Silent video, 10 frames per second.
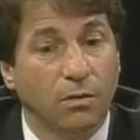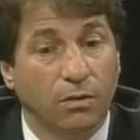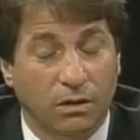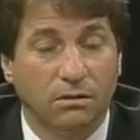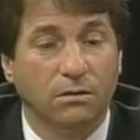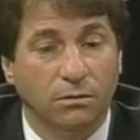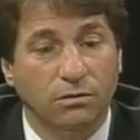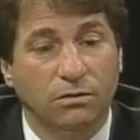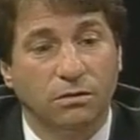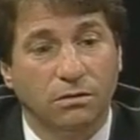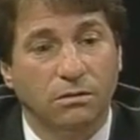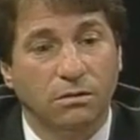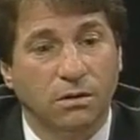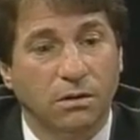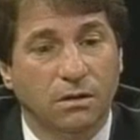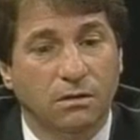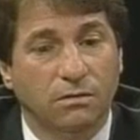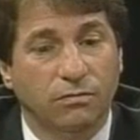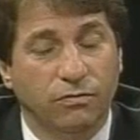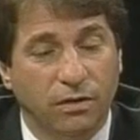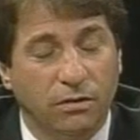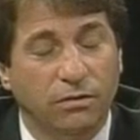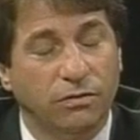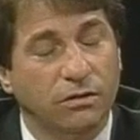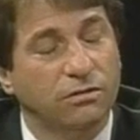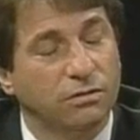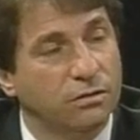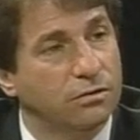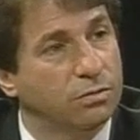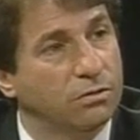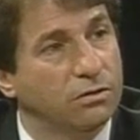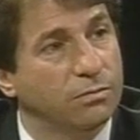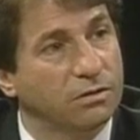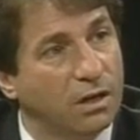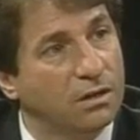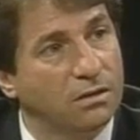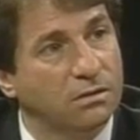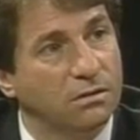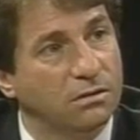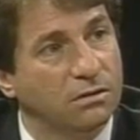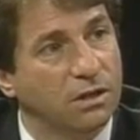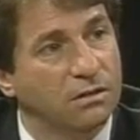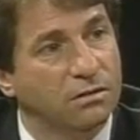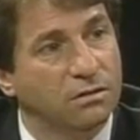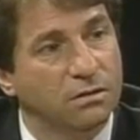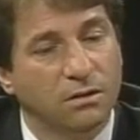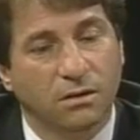Well, there was a very, very serious police misconduct in this case,